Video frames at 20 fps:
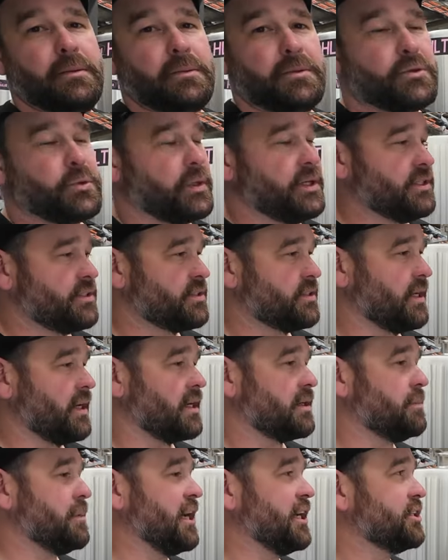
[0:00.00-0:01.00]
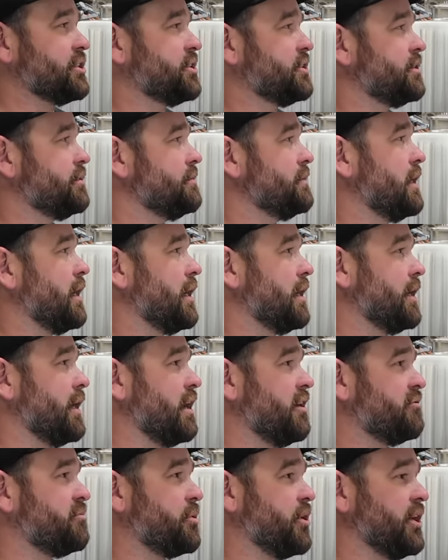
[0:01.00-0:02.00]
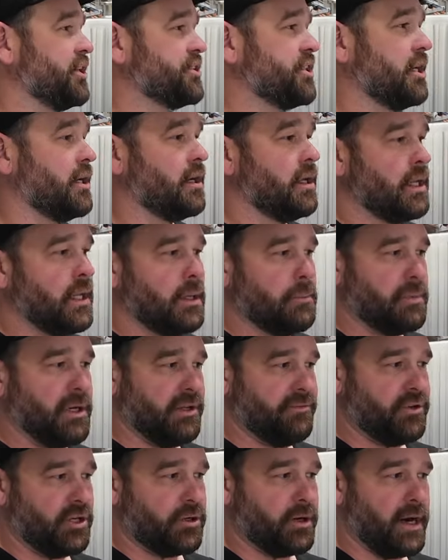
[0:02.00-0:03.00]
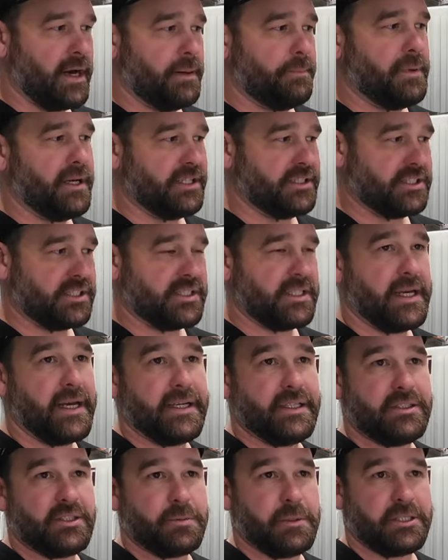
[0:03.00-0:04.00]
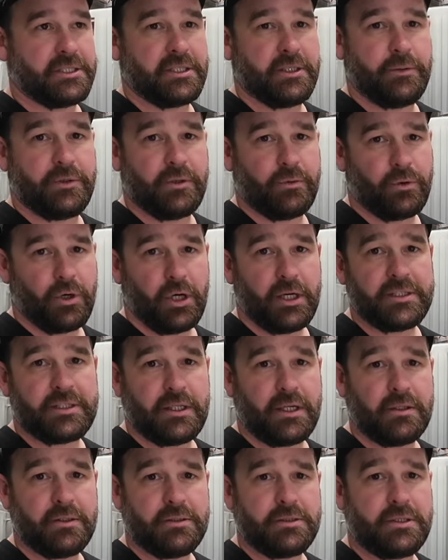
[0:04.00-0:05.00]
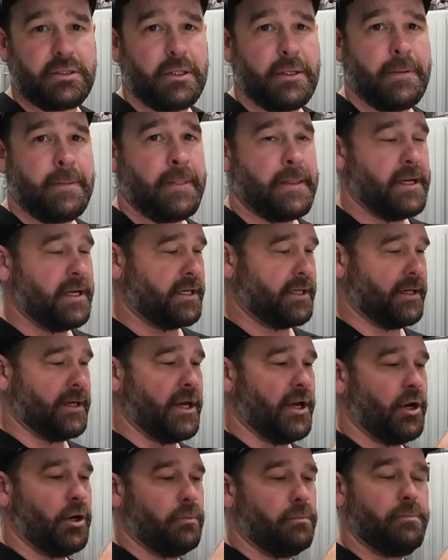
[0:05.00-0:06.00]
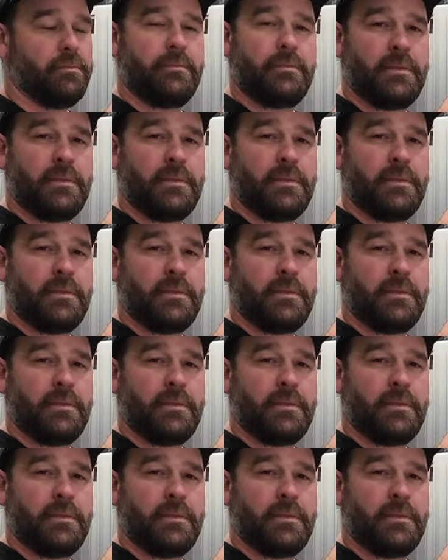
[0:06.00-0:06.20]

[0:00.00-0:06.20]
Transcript: between a stuck mash and enough pressure. But if your grain bed's set, especially with the rice holes, it can help.